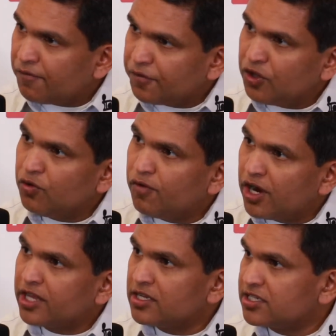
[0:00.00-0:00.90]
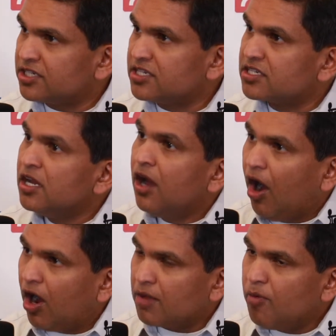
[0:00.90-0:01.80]
few verticals such as
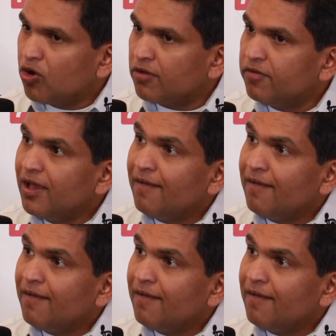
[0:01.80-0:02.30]
automotive,